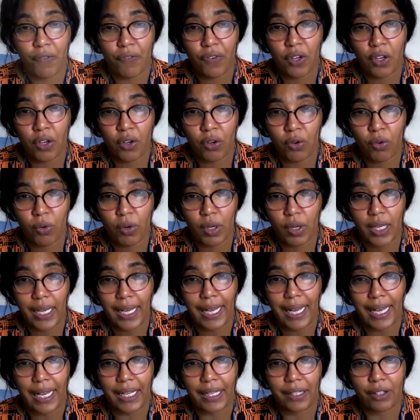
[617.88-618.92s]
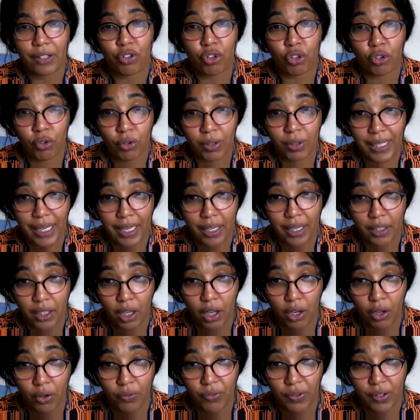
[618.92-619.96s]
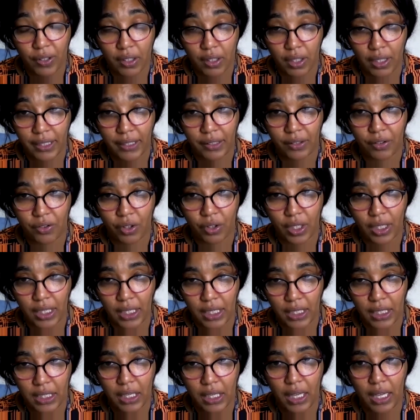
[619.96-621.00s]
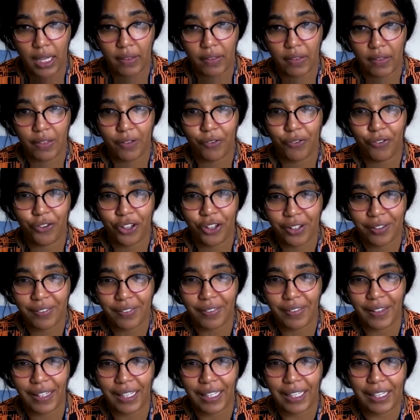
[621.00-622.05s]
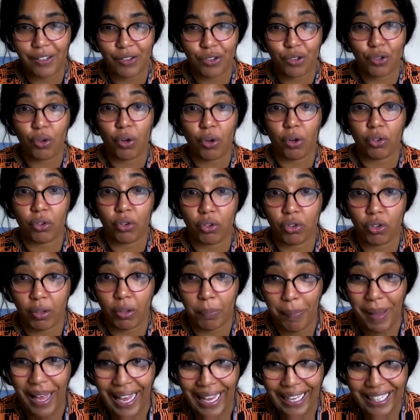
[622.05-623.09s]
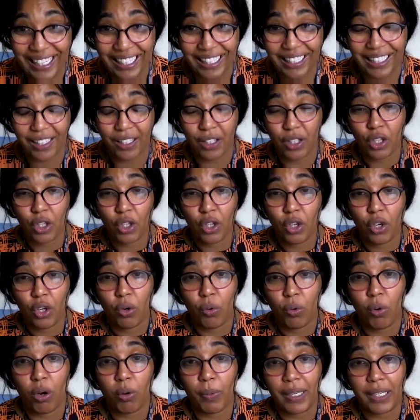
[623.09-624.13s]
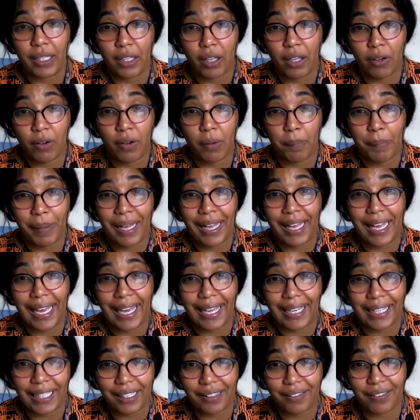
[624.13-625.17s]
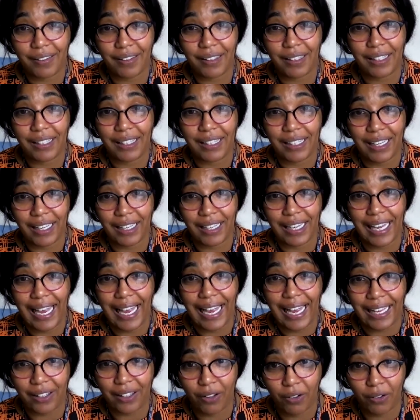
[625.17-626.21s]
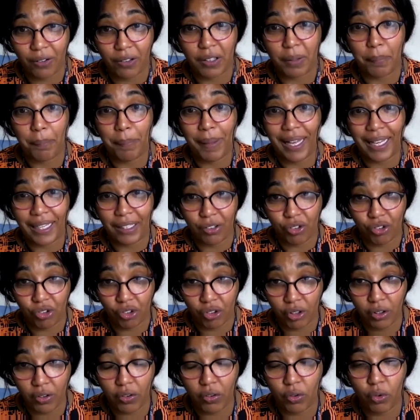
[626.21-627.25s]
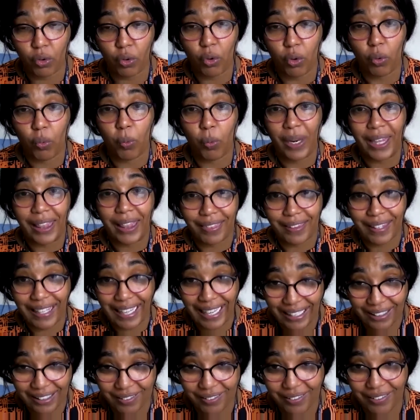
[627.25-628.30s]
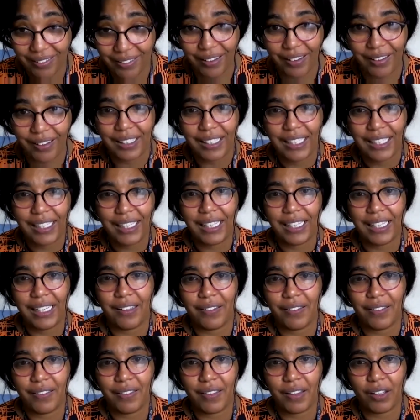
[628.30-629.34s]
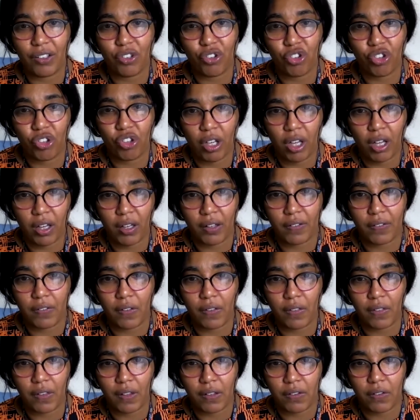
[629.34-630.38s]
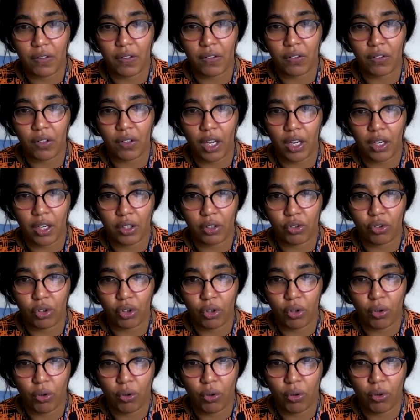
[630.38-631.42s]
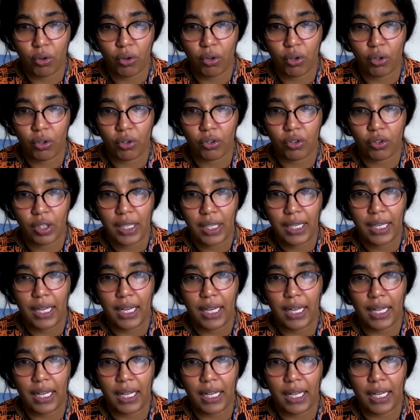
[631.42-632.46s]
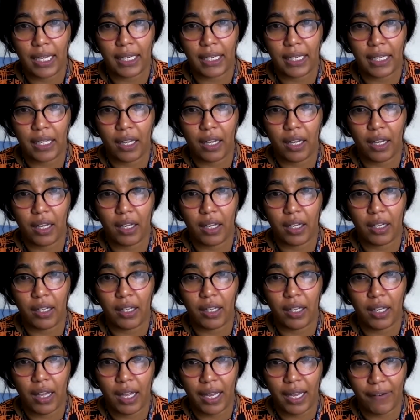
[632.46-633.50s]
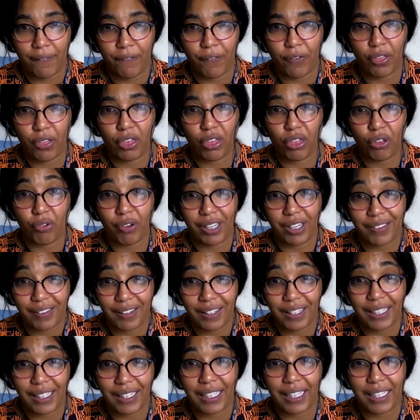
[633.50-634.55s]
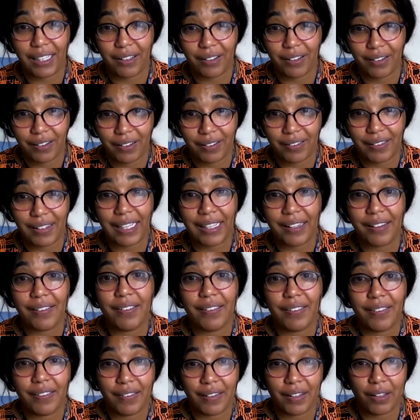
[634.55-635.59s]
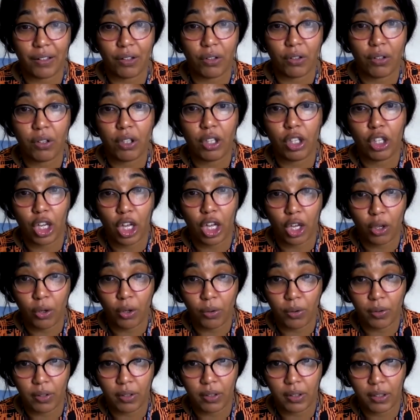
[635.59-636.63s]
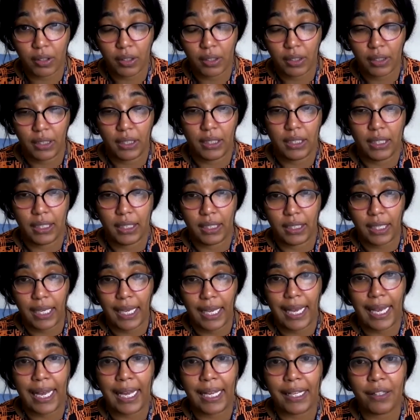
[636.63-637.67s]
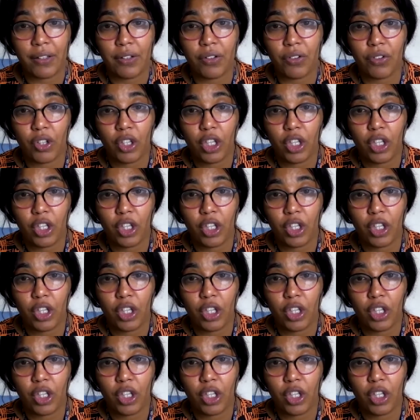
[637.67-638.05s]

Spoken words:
you do get COVID-19, I think the first thing is not to panic. What we know about adolescent and young adult patients with cancer is the chance that this is going to cause a life-threatening illness is still low, and